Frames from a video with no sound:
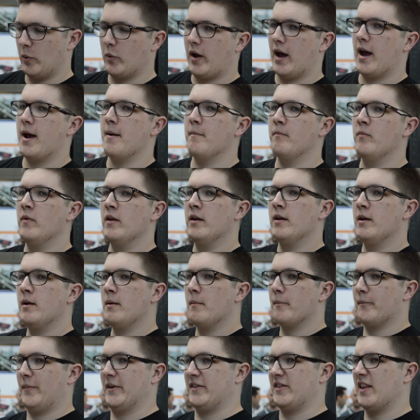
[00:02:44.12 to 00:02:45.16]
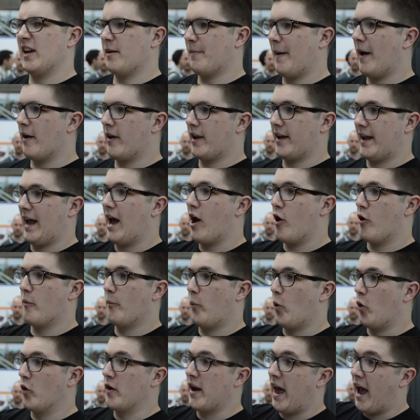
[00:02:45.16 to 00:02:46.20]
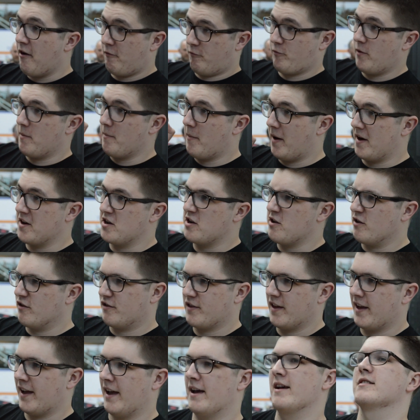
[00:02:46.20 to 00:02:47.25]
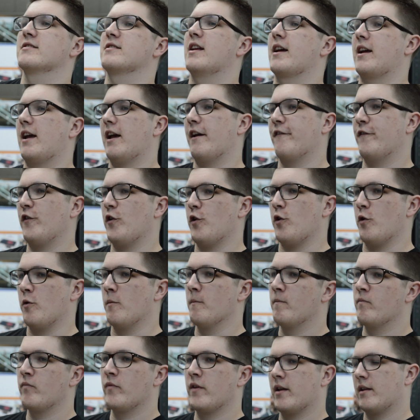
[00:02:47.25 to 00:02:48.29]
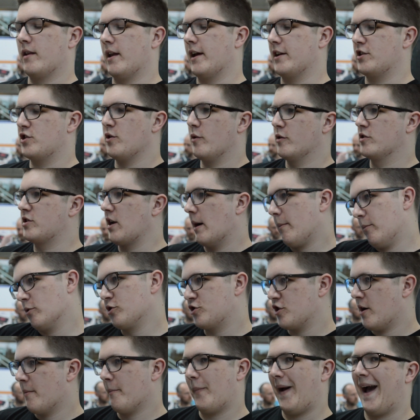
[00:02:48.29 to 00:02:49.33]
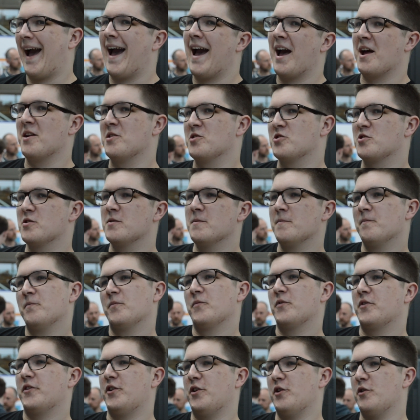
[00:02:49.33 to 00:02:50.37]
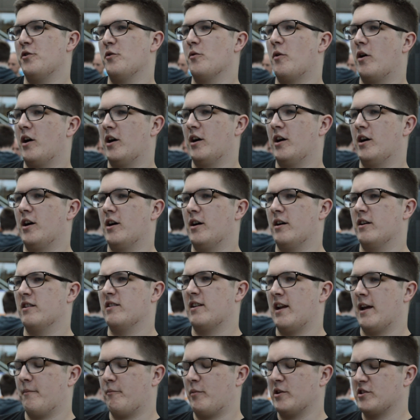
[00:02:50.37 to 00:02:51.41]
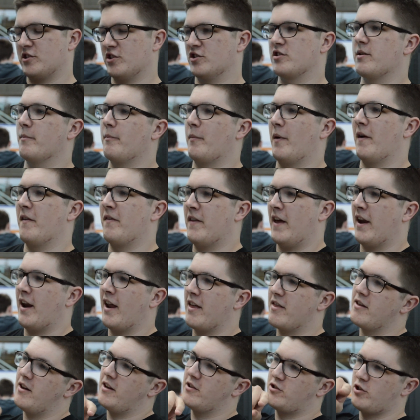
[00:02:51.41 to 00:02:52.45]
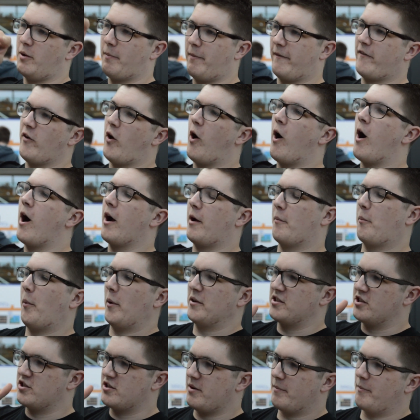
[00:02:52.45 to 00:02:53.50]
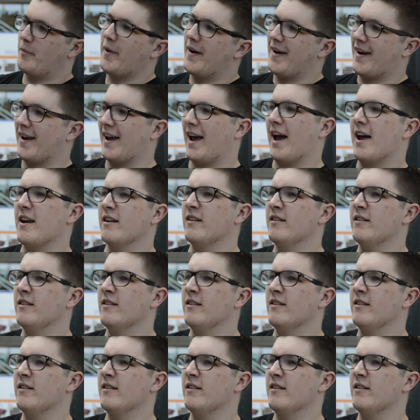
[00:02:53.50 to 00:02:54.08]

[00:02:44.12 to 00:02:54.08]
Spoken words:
game. But think about like how important every minute thing is. Like if you like do a double jump and you are like pressing jump button, then at the top of your arc pressing jump button again,